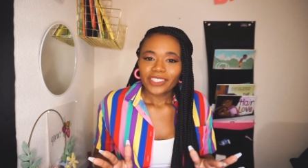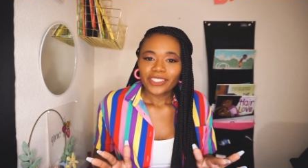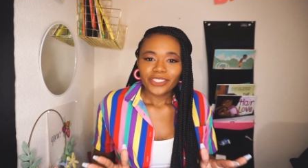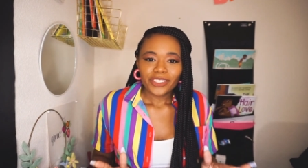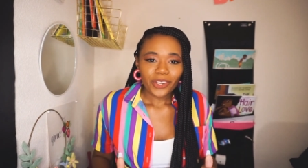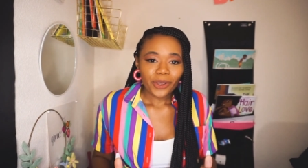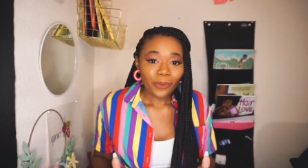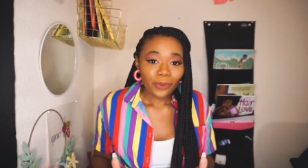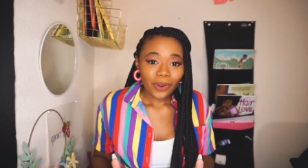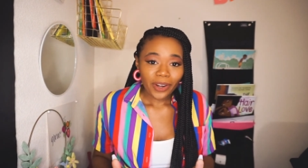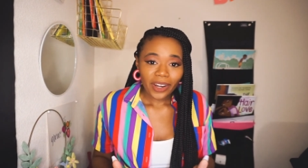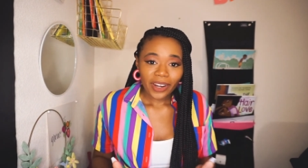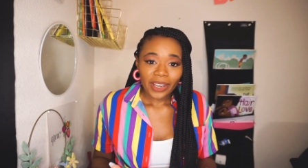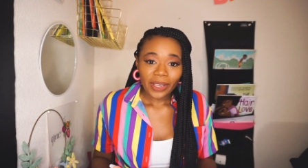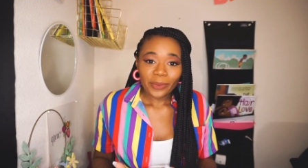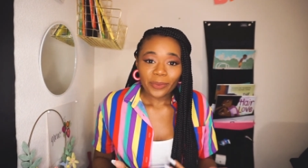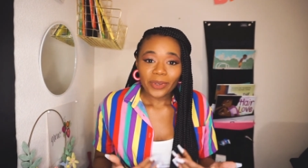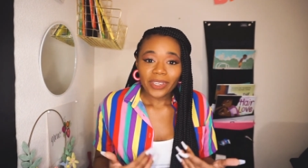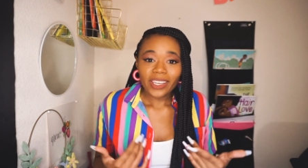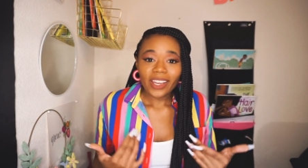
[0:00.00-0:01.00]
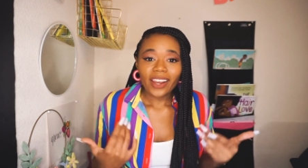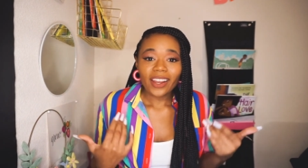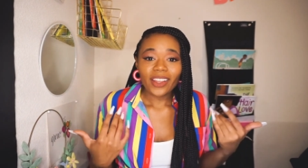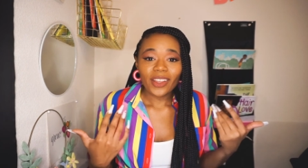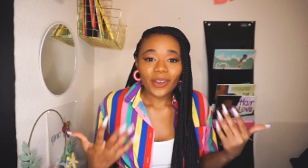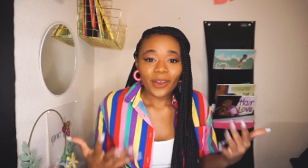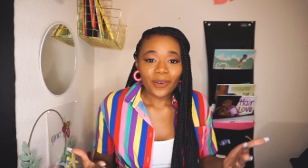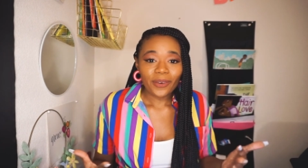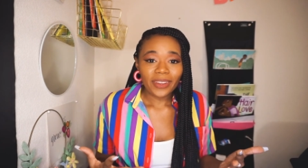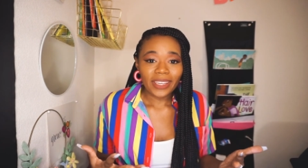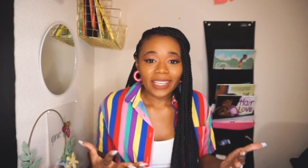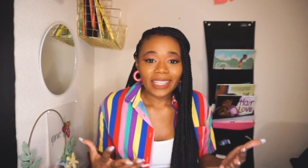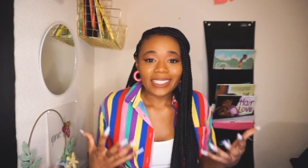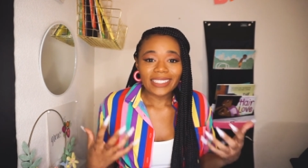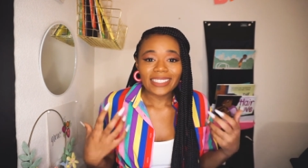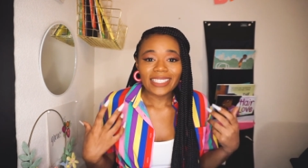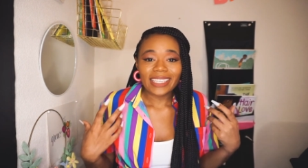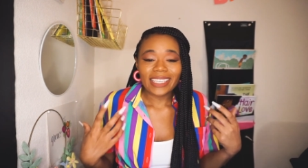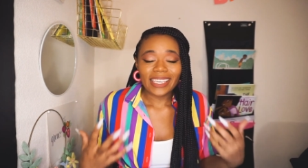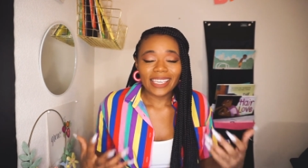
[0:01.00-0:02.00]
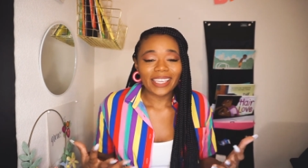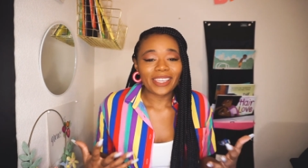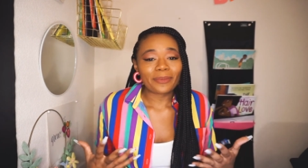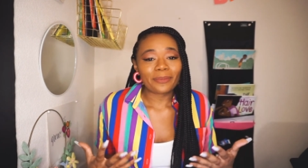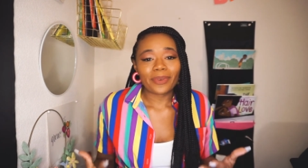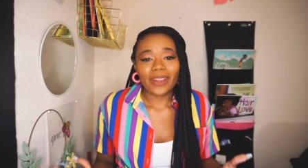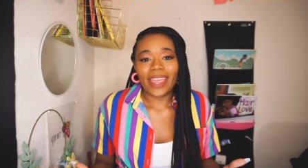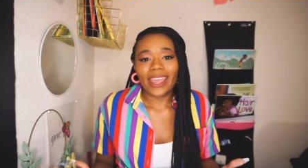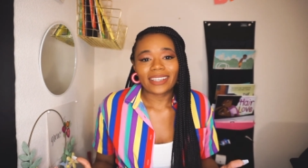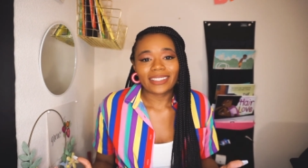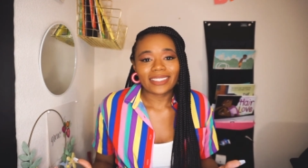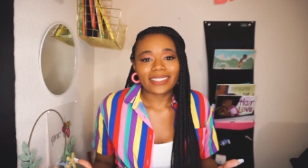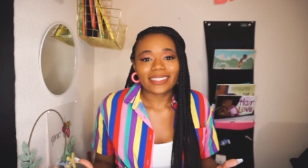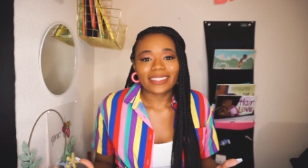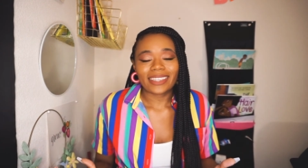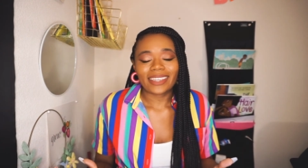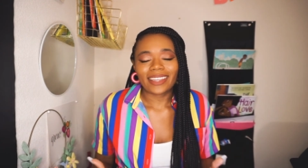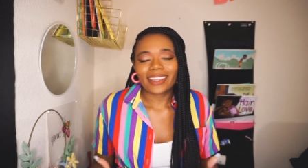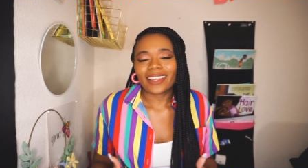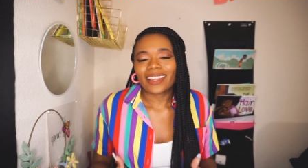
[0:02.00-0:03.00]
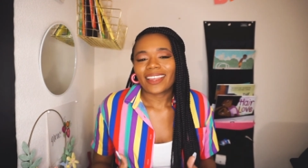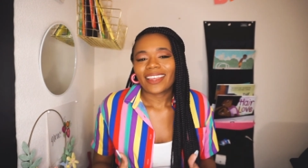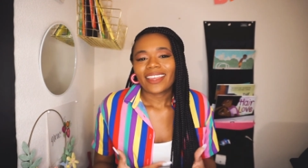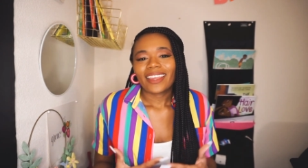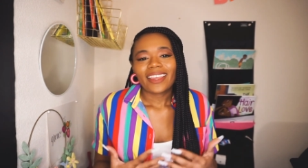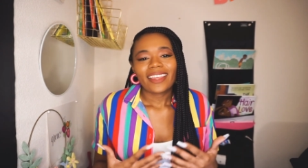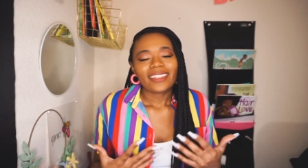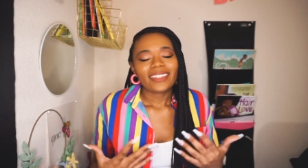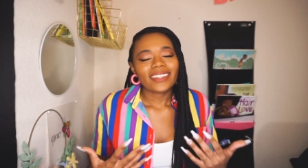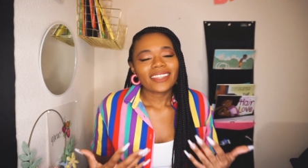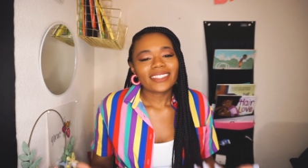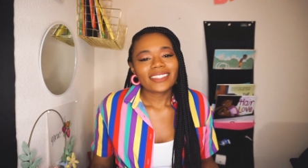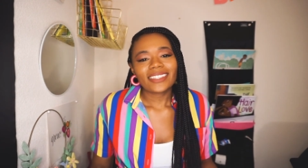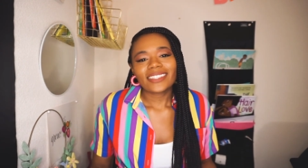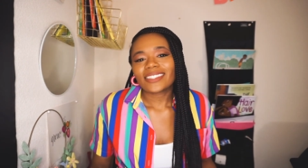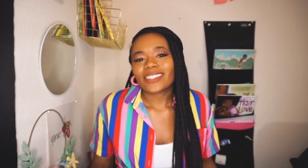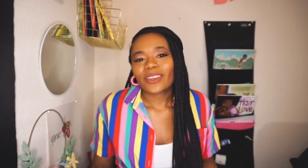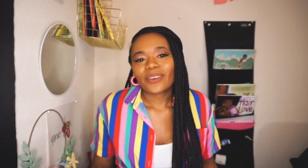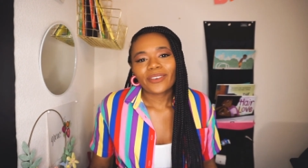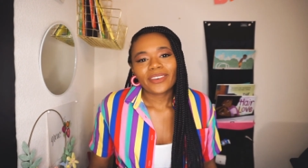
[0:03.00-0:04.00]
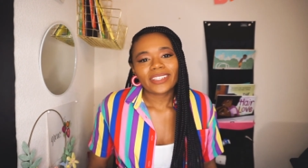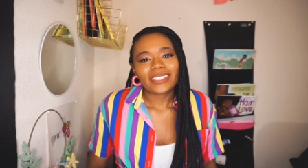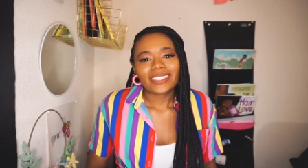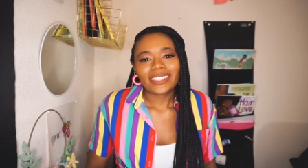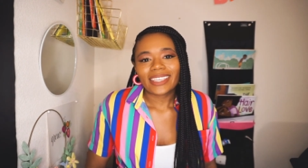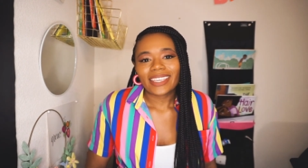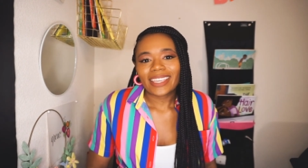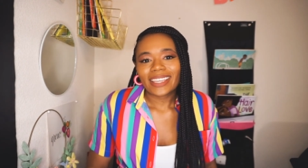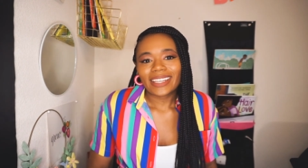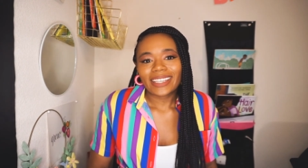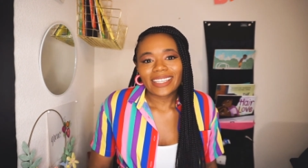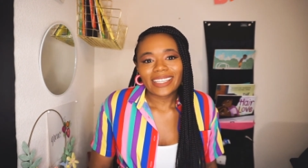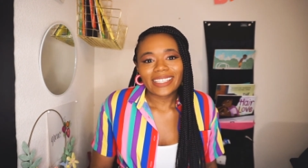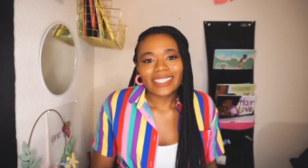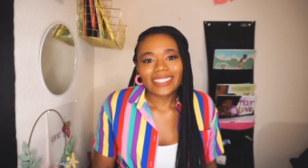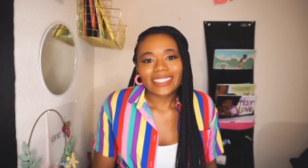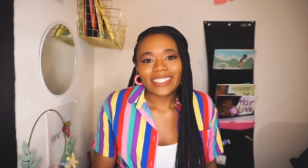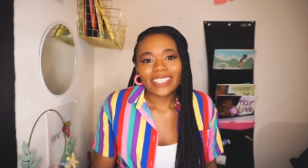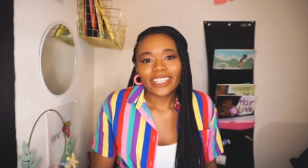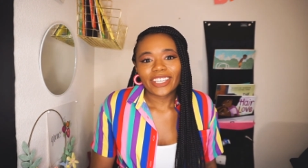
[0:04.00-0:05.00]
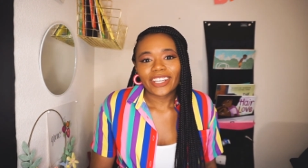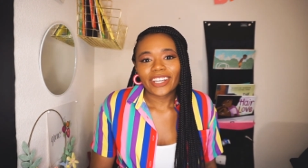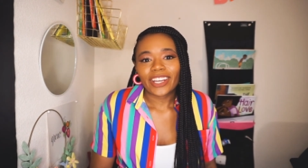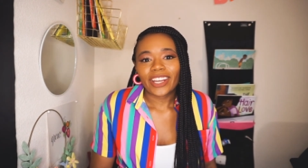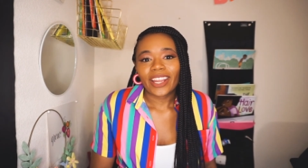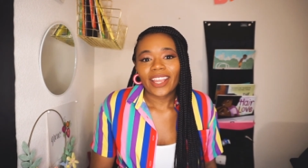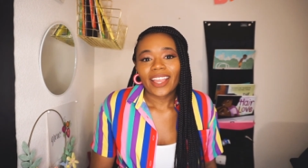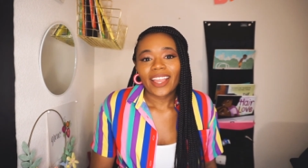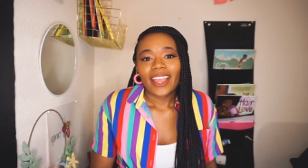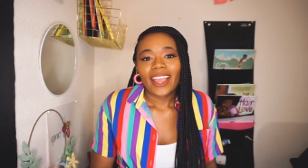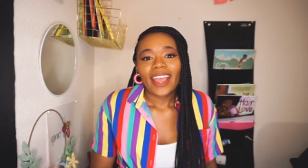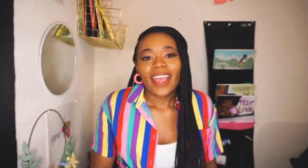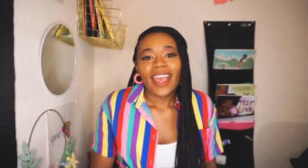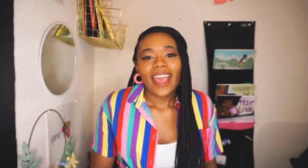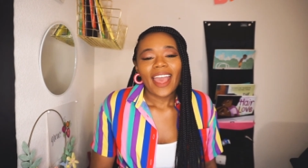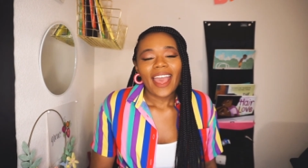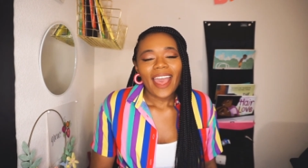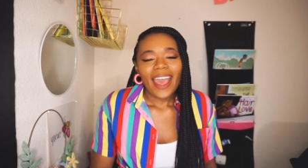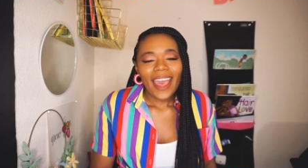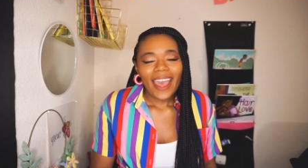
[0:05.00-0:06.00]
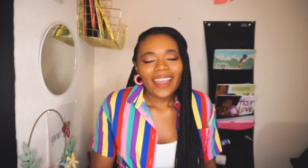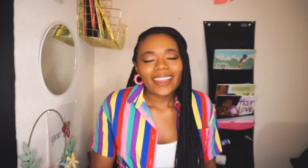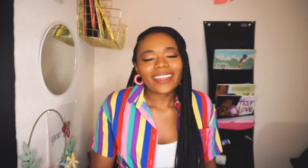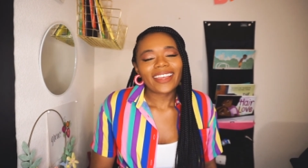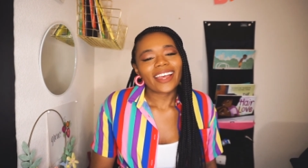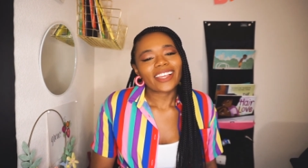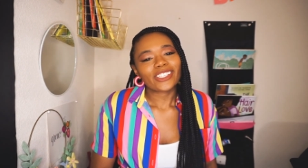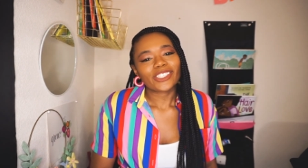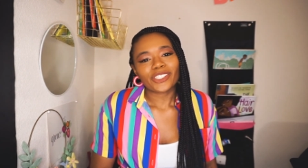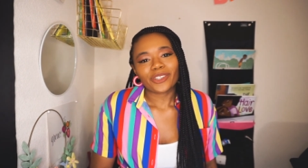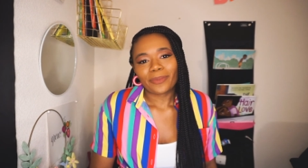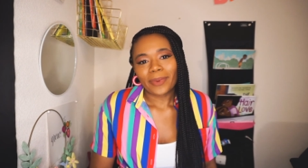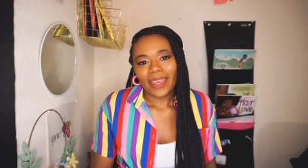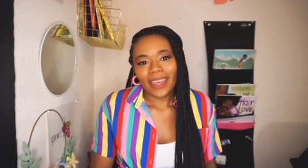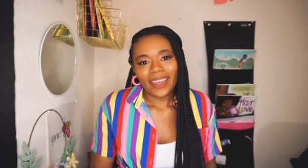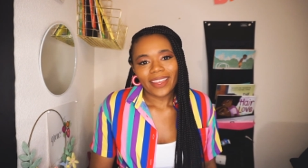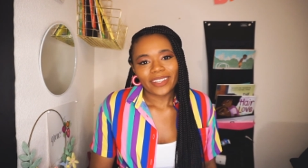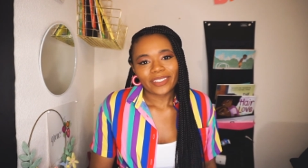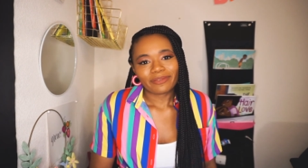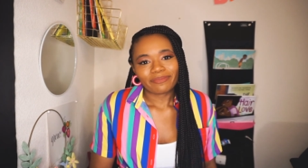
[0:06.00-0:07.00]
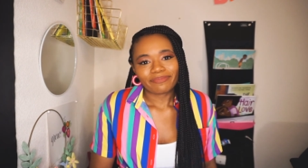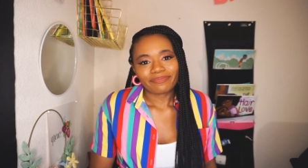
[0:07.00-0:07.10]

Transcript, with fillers: Don't worry, we are going to keep practicing. This is going to get easier. I got your back.